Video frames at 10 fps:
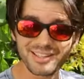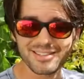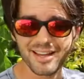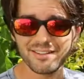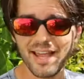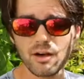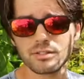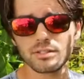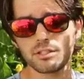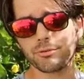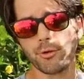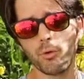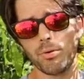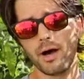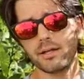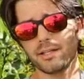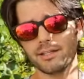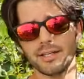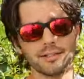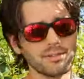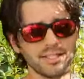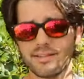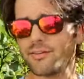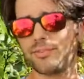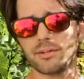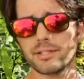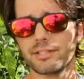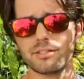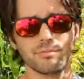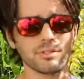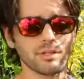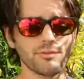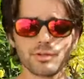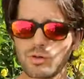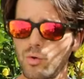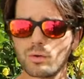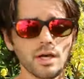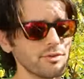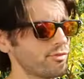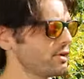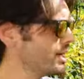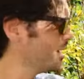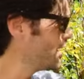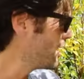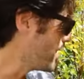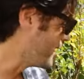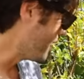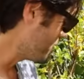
a 10 gallon size grow pot like indefinitely, it seems like, for its whole life and I